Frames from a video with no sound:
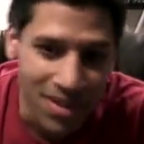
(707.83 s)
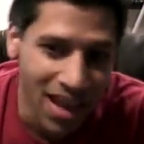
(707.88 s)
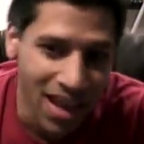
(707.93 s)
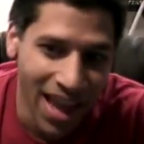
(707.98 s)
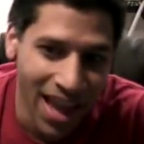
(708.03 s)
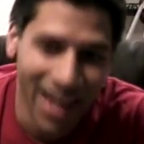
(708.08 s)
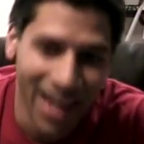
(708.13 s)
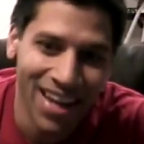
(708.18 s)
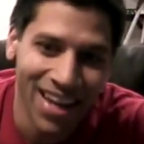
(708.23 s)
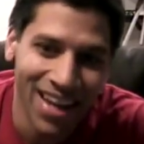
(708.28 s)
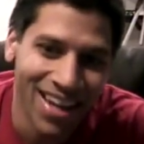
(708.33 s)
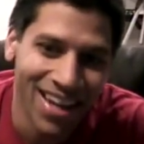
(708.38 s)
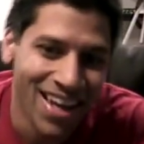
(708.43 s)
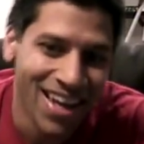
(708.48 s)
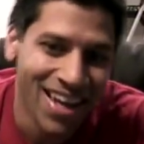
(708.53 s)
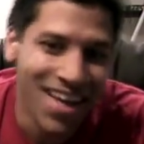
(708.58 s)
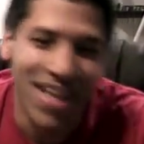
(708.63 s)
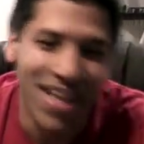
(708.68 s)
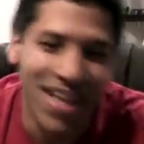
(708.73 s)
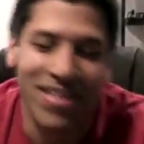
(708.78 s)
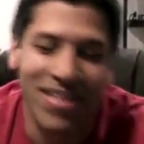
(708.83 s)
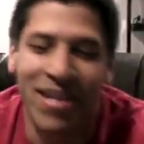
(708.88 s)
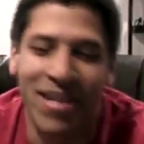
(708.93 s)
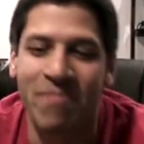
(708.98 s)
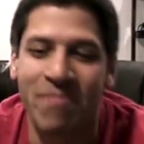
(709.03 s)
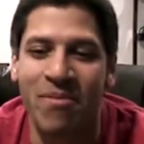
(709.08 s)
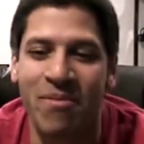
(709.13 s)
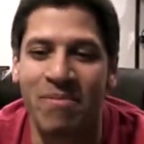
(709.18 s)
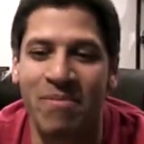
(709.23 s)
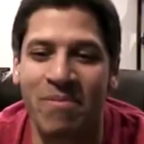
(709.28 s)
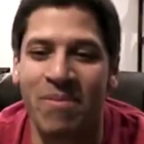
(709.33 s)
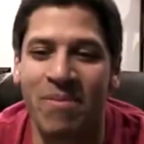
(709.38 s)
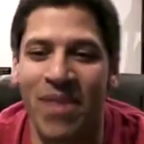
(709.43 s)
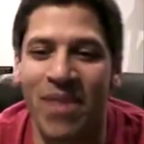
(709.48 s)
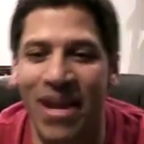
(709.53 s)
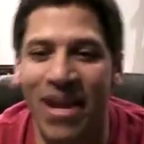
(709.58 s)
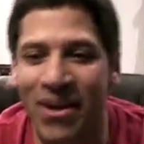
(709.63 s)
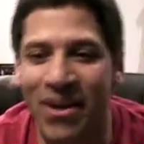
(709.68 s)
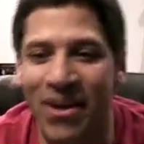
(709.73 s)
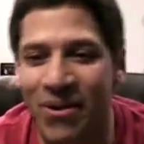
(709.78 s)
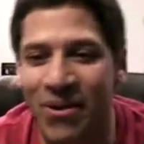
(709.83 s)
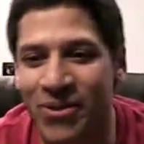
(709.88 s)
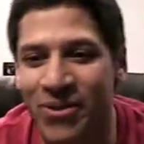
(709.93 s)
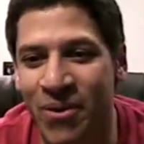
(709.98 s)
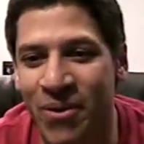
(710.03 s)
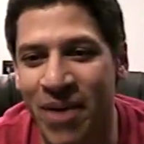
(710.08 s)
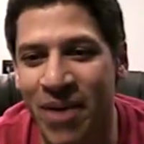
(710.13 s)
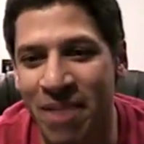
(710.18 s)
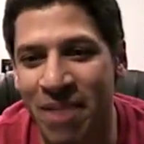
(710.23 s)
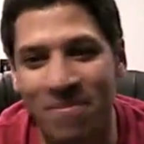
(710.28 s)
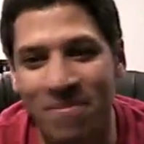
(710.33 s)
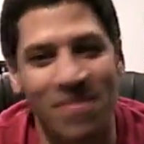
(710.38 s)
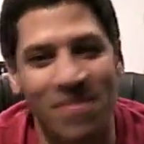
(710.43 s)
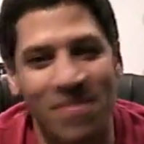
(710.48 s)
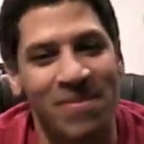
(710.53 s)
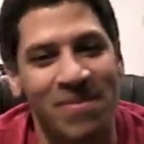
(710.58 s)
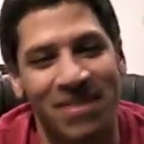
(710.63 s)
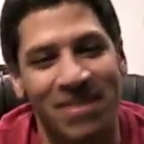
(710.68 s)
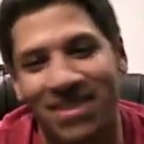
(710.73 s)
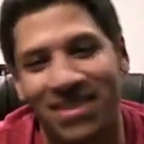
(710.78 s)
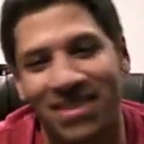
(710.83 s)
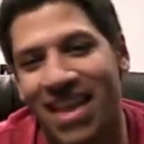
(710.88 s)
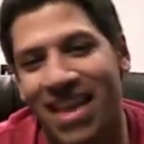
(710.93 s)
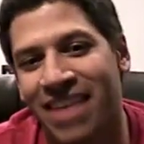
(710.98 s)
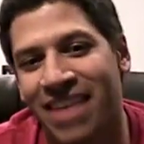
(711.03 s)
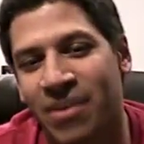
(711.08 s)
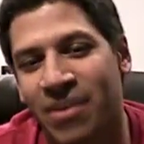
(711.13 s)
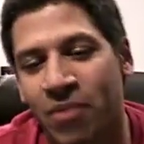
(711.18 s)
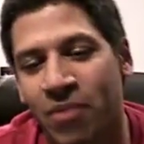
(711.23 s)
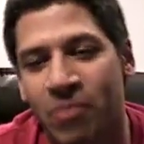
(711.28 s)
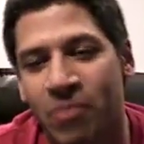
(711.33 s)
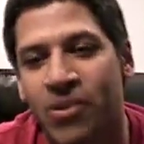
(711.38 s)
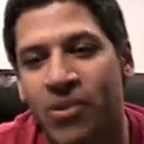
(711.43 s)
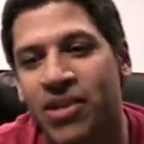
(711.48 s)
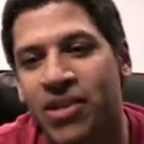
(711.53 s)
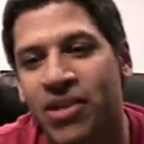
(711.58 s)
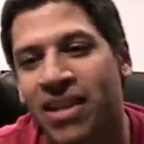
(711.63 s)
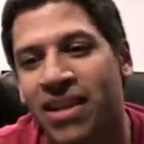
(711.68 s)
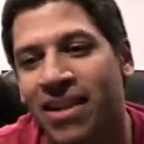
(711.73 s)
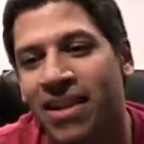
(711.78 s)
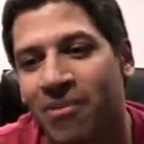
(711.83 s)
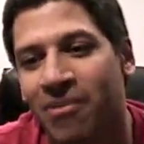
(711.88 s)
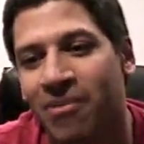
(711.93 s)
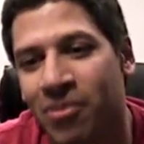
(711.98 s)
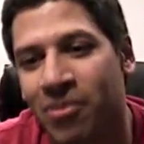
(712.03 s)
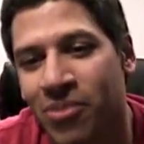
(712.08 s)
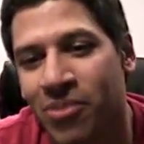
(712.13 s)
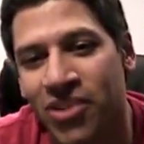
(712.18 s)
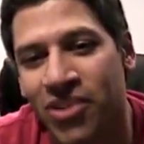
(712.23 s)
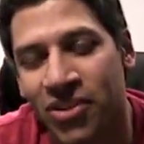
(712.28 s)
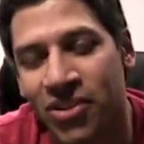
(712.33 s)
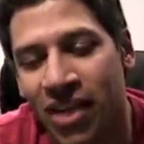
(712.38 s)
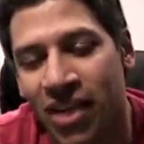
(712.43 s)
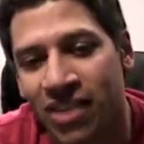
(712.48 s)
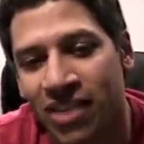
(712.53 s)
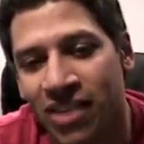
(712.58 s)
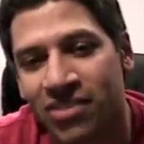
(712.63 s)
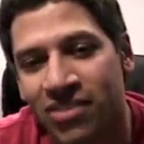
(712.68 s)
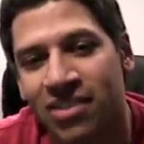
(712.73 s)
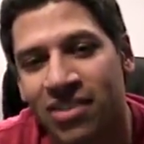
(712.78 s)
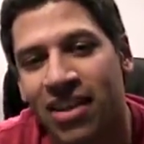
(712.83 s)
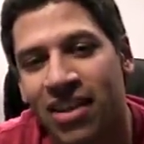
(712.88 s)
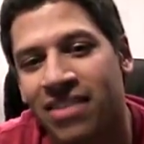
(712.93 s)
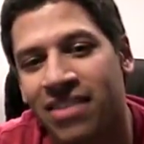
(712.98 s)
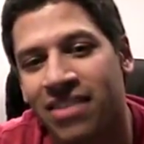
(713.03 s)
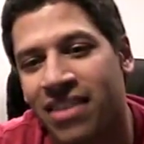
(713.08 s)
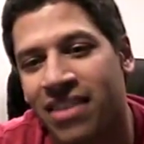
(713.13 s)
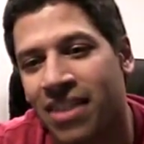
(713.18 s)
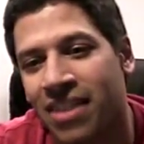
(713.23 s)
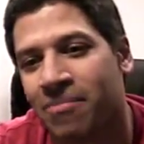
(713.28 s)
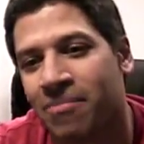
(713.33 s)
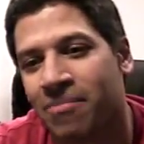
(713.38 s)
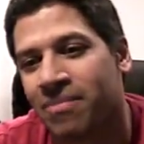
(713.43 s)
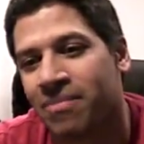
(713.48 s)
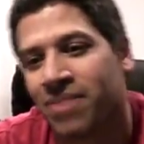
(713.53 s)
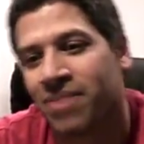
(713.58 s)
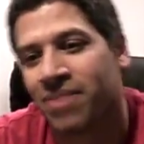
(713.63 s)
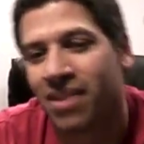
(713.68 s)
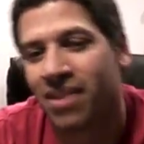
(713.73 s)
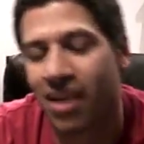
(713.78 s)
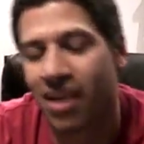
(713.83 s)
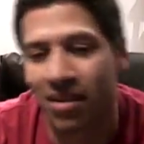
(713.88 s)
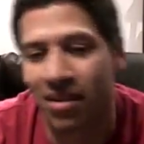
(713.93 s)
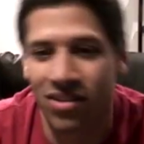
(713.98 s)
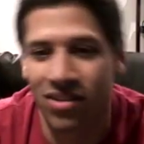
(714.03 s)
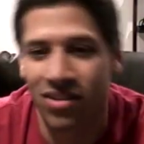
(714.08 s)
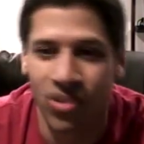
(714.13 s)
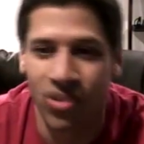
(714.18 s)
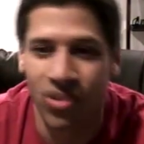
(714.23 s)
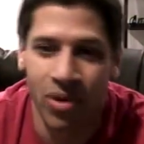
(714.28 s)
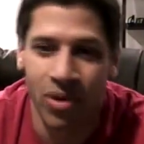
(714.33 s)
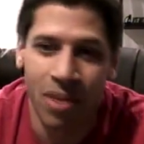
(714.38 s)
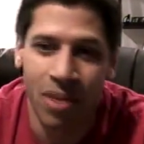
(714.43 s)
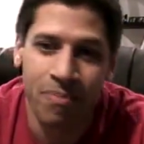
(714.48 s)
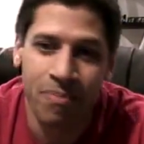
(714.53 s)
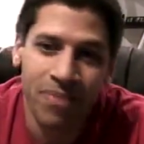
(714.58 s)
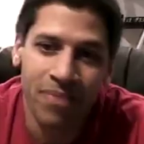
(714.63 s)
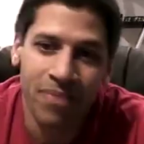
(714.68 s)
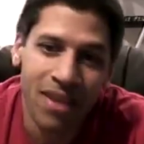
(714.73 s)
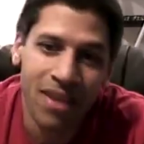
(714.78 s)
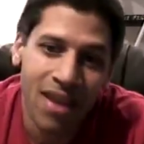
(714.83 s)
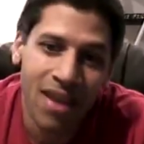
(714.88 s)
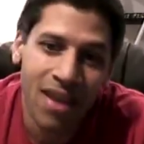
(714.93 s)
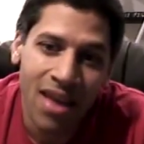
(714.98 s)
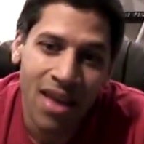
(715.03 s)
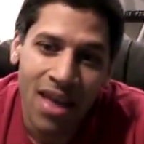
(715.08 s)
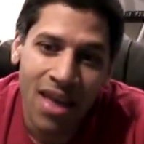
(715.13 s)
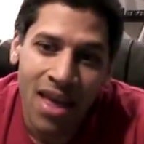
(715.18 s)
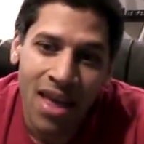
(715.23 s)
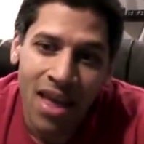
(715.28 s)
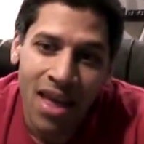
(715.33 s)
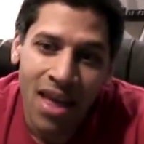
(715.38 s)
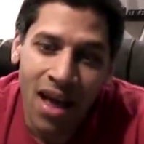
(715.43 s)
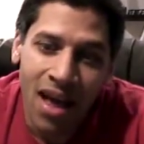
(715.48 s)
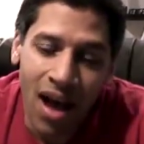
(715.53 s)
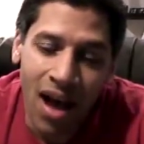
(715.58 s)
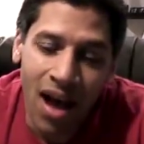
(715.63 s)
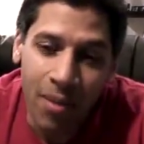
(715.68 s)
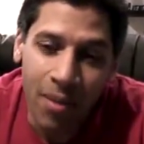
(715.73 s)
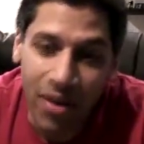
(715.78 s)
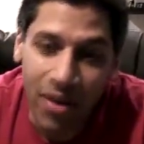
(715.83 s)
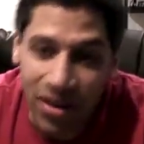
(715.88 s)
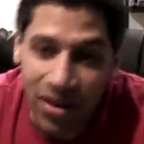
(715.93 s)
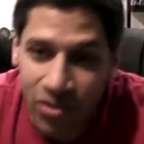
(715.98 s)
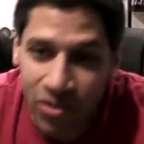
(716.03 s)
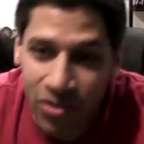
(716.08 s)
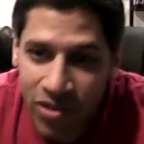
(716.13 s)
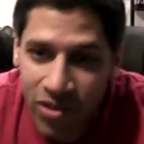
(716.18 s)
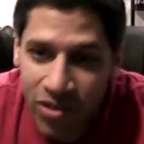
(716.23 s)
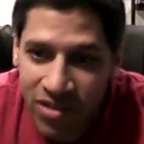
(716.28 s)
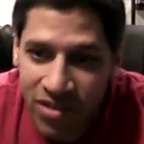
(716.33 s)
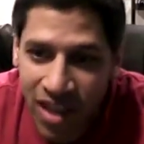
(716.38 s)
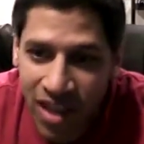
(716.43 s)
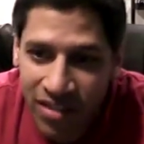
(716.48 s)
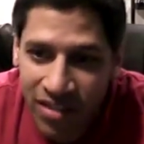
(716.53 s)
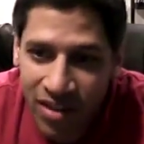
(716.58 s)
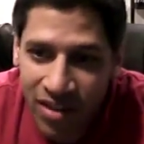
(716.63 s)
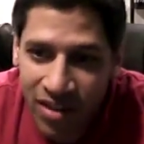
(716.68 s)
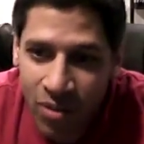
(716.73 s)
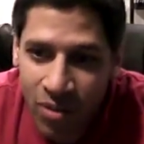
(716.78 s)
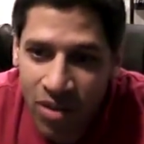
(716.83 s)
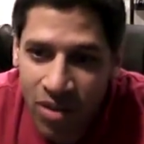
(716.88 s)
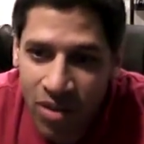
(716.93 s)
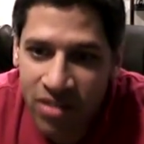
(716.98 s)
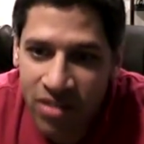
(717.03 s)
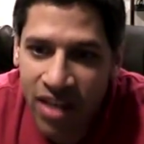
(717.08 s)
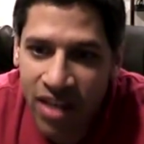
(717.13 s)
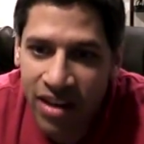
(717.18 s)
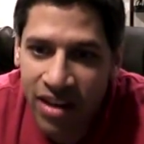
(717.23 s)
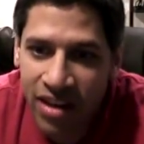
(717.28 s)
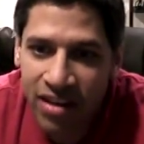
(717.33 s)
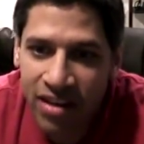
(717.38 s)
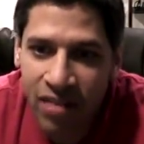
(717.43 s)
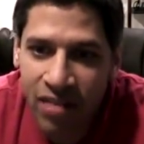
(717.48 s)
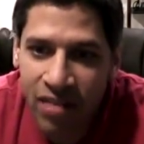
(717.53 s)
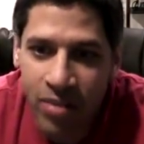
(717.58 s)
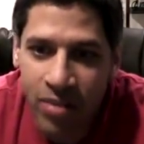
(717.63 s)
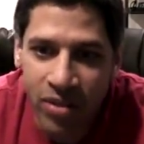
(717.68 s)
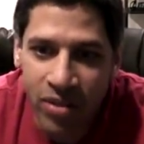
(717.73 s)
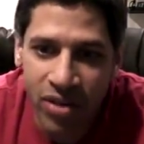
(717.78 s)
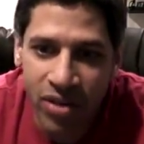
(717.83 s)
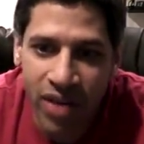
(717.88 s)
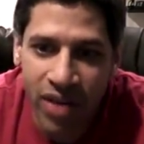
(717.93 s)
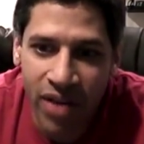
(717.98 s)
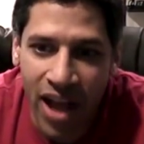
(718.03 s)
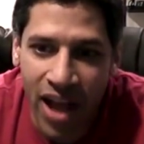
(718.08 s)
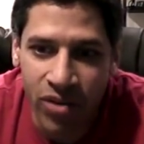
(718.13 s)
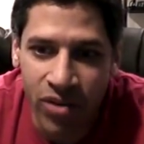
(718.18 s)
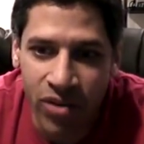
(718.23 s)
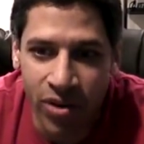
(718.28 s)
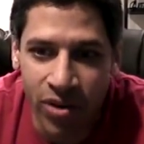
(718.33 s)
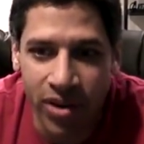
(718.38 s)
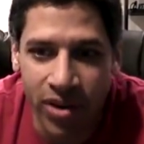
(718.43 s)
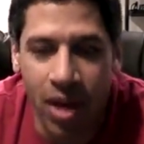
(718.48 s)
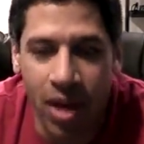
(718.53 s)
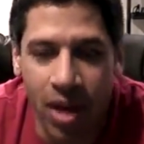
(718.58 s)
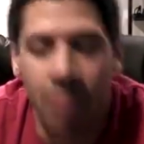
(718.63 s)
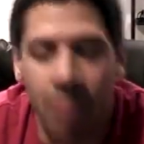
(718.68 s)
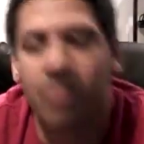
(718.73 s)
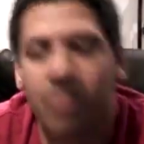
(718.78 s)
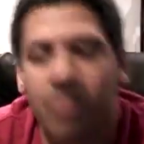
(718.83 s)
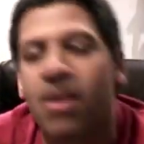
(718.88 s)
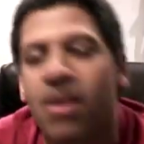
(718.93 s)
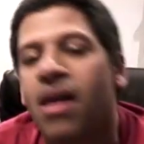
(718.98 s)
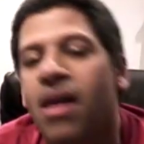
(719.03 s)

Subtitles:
hey, see a couple more people that I know showing up. Thanks. I really appreciate it. Really appreciate you guys showing up. Okay, so Chris is asking, where did the design idea from the linear actuator come?